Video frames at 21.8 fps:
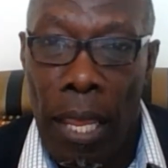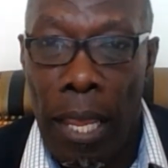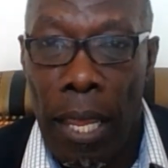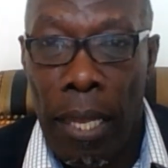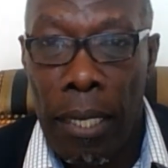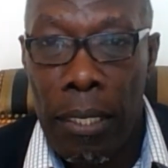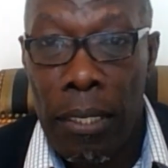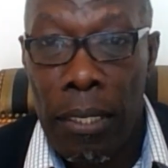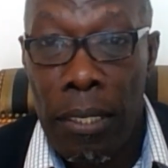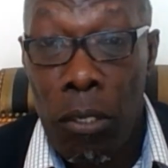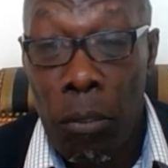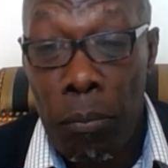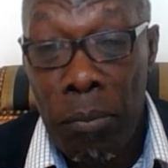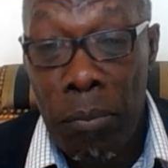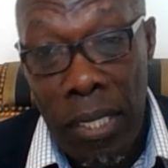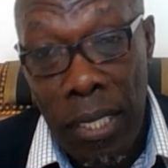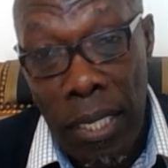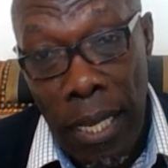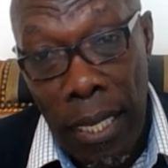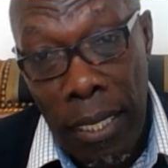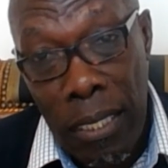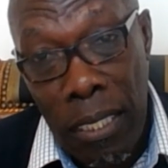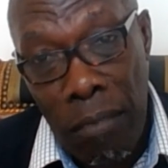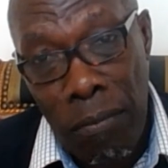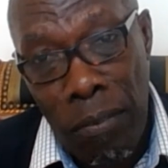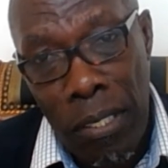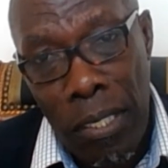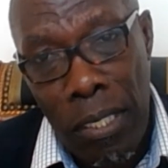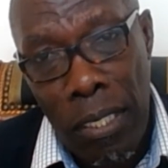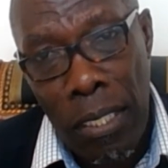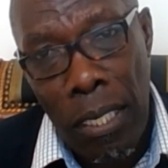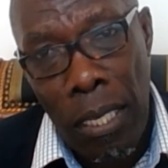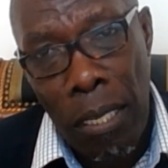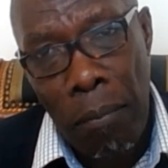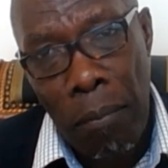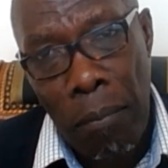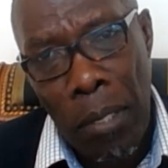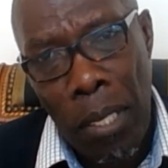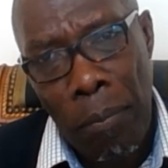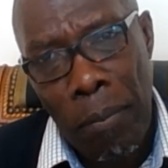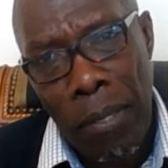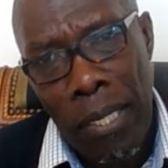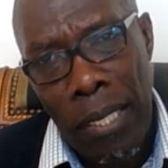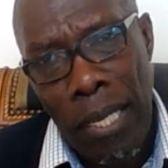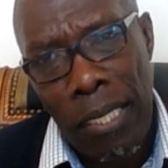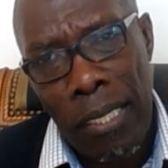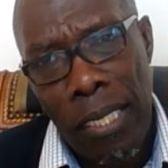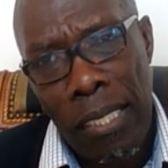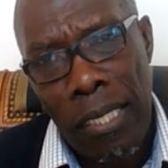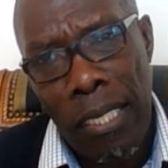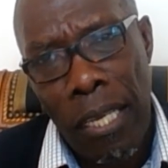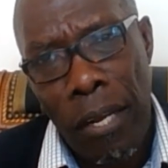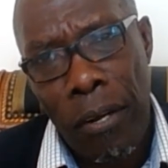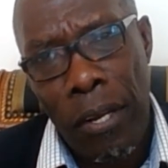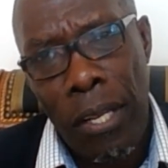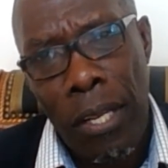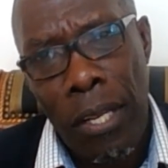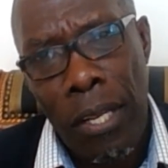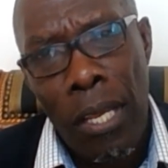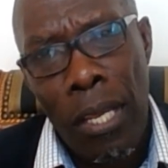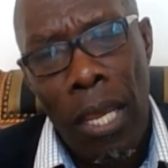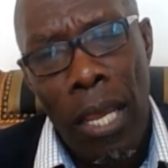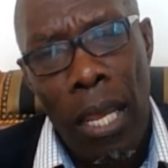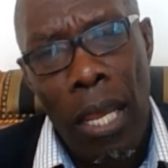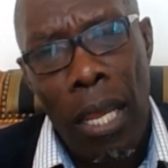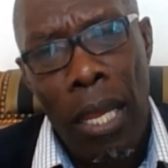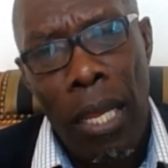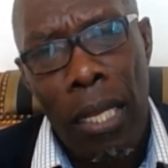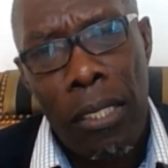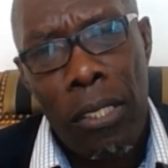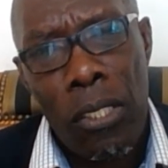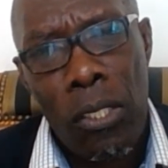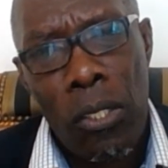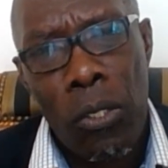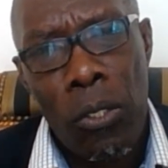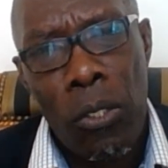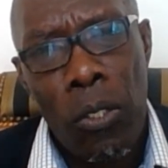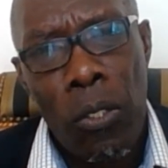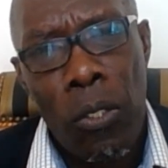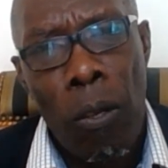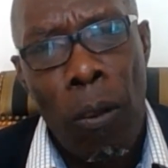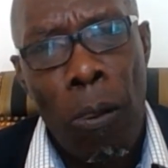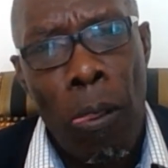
and some selectivity may be necessary as to